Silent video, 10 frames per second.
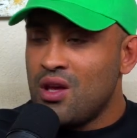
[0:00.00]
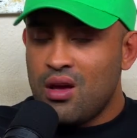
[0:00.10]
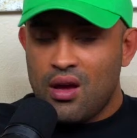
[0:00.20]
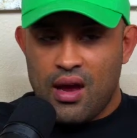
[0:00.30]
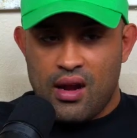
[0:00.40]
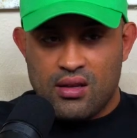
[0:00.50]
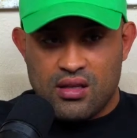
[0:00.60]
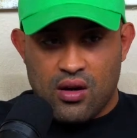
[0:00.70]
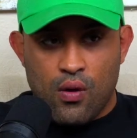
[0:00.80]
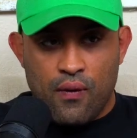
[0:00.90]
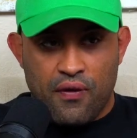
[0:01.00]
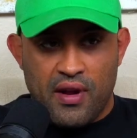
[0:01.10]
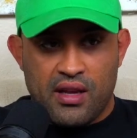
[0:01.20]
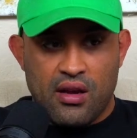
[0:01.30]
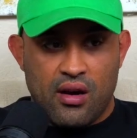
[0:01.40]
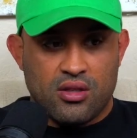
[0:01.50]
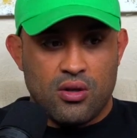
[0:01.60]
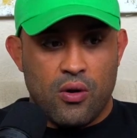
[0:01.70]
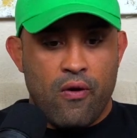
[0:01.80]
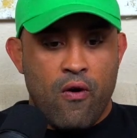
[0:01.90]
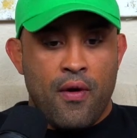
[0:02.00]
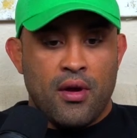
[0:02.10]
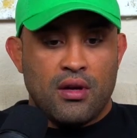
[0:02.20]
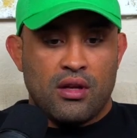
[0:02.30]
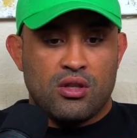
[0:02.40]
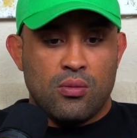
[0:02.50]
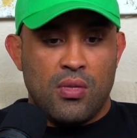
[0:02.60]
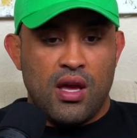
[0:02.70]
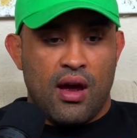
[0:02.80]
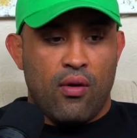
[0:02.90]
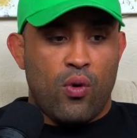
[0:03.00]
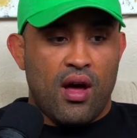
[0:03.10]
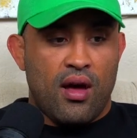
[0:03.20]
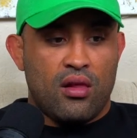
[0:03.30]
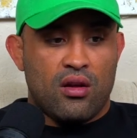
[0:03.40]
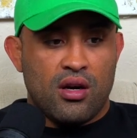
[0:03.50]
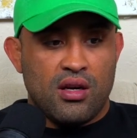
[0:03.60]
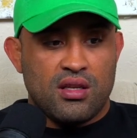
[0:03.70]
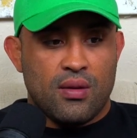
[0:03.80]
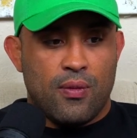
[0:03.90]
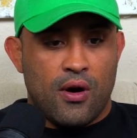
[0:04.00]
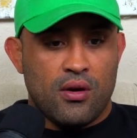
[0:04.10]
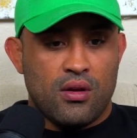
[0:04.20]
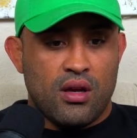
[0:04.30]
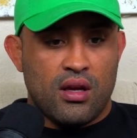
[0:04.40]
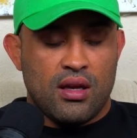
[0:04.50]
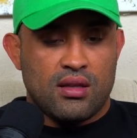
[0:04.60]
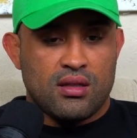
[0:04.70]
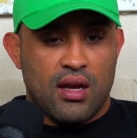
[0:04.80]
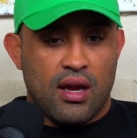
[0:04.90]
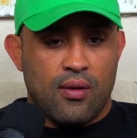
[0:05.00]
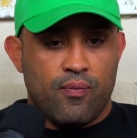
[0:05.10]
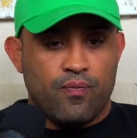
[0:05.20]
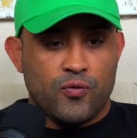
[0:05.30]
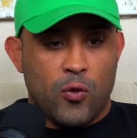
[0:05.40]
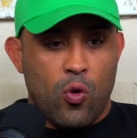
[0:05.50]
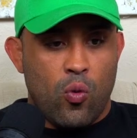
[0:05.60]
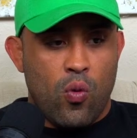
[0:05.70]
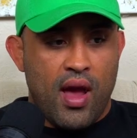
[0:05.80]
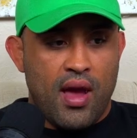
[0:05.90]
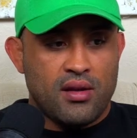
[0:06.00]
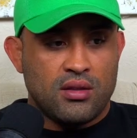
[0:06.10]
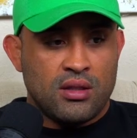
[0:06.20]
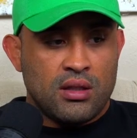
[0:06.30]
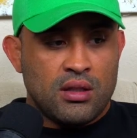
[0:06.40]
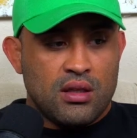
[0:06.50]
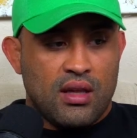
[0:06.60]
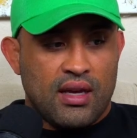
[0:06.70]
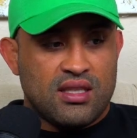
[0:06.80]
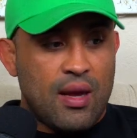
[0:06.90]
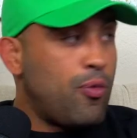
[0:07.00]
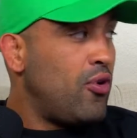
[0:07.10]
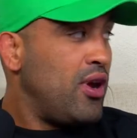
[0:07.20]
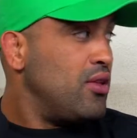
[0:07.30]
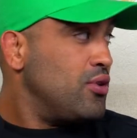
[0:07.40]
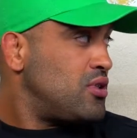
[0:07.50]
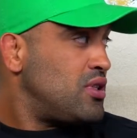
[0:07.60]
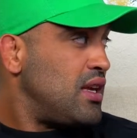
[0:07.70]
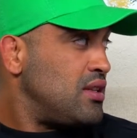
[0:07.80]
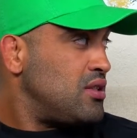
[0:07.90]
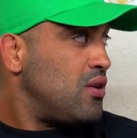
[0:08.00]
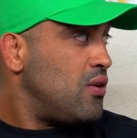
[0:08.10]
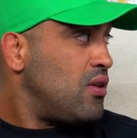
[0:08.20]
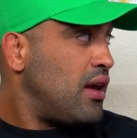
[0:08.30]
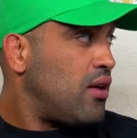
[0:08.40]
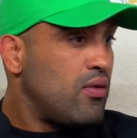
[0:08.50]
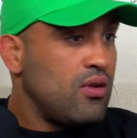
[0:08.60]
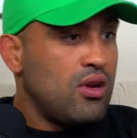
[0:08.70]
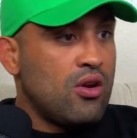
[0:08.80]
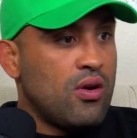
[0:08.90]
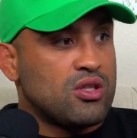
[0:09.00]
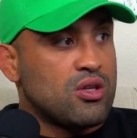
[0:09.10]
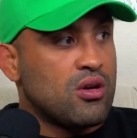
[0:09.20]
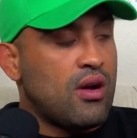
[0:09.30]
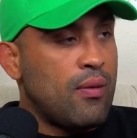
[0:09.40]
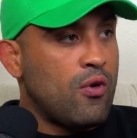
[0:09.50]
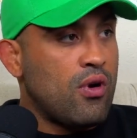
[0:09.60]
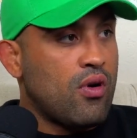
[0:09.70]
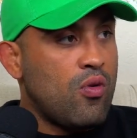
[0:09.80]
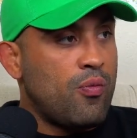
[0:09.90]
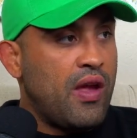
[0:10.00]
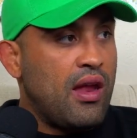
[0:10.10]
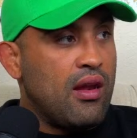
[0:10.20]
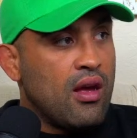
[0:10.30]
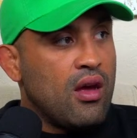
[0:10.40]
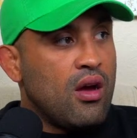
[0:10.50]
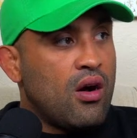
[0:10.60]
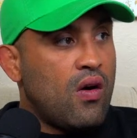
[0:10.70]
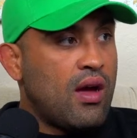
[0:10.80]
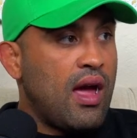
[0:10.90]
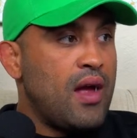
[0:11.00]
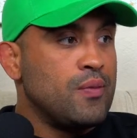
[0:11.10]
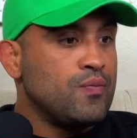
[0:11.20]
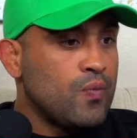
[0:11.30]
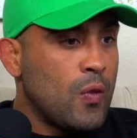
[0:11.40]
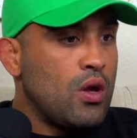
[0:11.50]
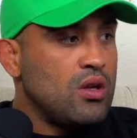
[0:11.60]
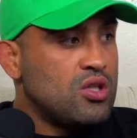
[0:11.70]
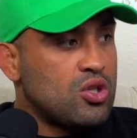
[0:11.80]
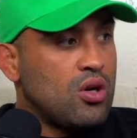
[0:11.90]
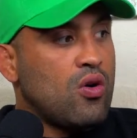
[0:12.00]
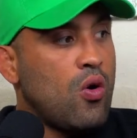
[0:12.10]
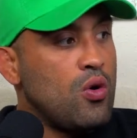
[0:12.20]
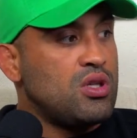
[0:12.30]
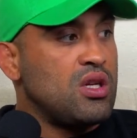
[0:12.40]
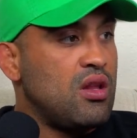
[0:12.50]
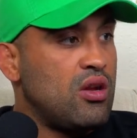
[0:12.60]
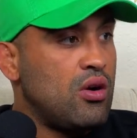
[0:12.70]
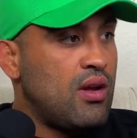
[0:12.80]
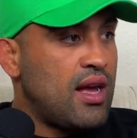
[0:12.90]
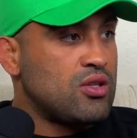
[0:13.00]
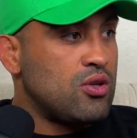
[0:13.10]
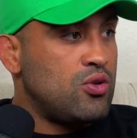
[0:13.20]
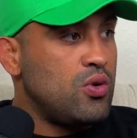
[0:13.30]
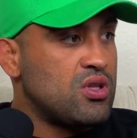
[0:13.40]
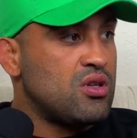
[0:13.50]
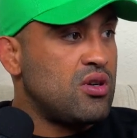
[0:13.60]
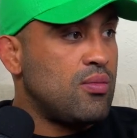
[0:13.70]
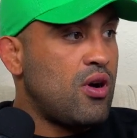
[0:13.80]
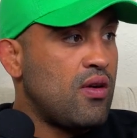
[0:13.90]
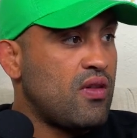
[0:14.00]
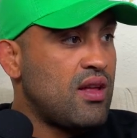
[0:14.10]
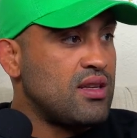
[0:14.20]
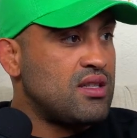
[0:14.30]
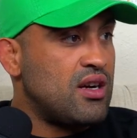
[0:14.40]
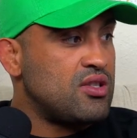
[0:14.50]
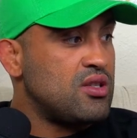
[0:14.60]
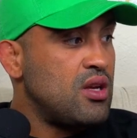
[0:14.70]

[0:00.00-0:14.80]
and there's a conflict there. So to me, what I learned is about it's like when, like, separate those things, I'm gonna compete, okay, start coaching a little less or do a certain amount of class. There's